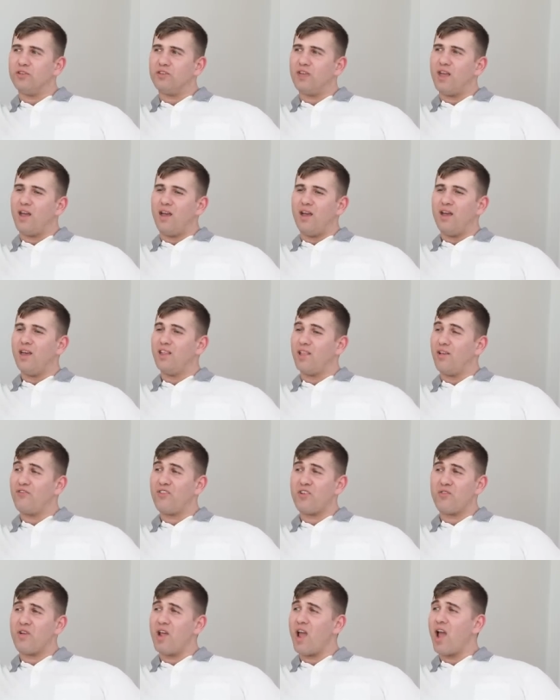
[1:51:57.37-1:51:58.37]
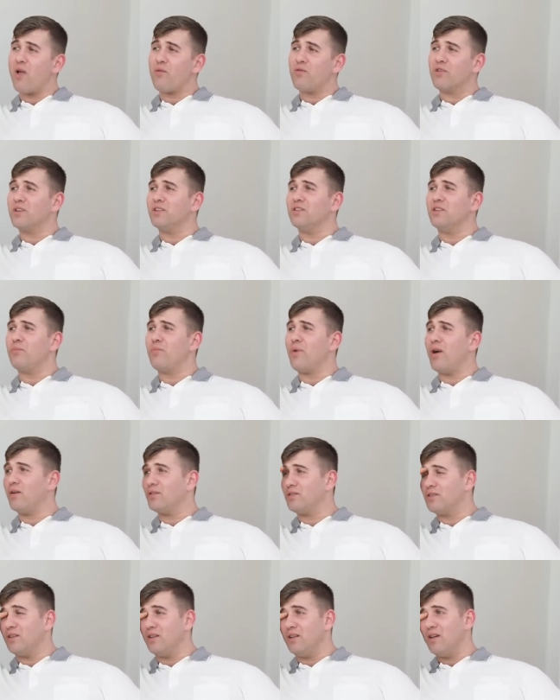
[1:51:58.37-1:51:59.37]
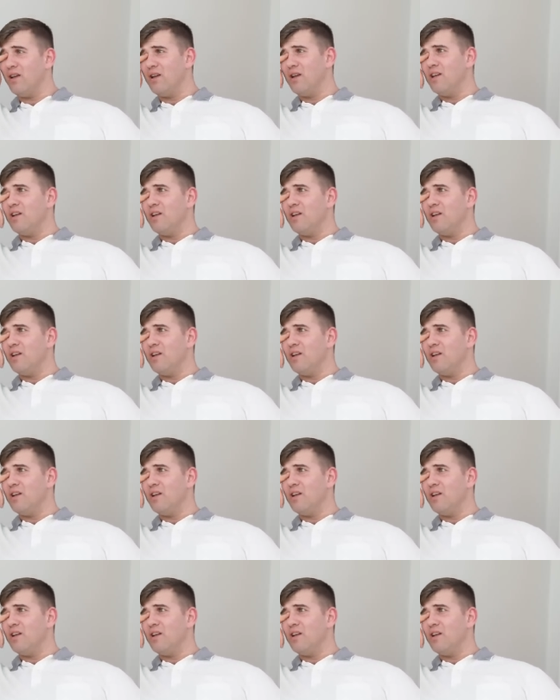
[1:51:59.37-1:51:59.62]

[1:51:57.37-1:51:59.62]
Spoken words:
of that and I'm very arrogant about it.